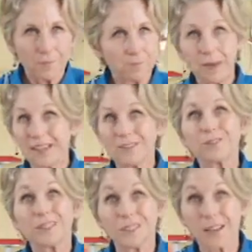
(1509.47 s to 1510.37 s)
basil
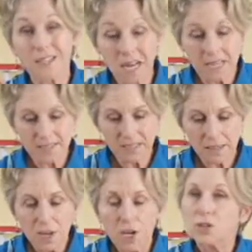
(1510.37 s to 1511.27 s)
is fantastic.
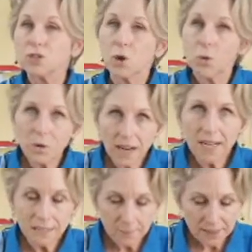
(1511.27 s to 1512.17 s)
Don't cut
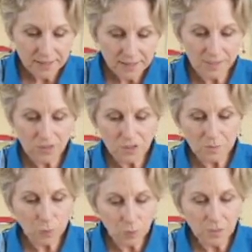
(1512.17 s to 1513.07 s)
the pieces, just
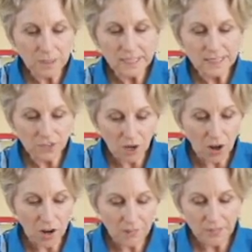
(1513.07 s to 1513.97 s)
pull the leaves
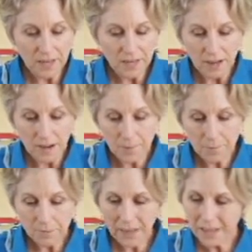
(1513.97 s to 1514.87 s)
off.
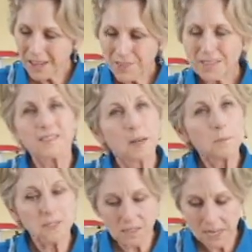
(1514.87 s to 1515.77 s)
And even some
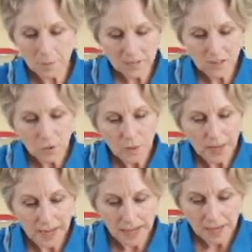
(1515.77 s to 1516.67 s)
stem is
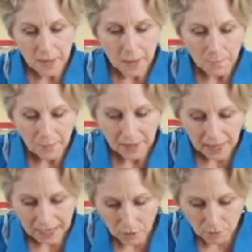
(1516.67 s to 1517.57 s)
okay, but
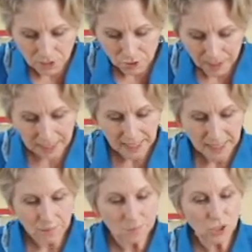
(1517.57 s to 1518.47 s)
I always try to get the
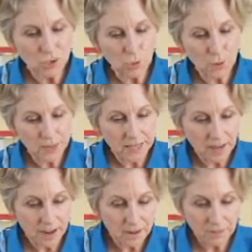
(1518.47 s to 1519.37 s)
majority
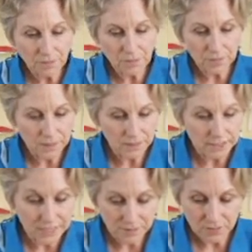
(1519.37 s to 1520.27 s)
of the
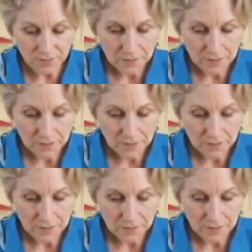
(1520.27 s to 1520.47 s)
leaves.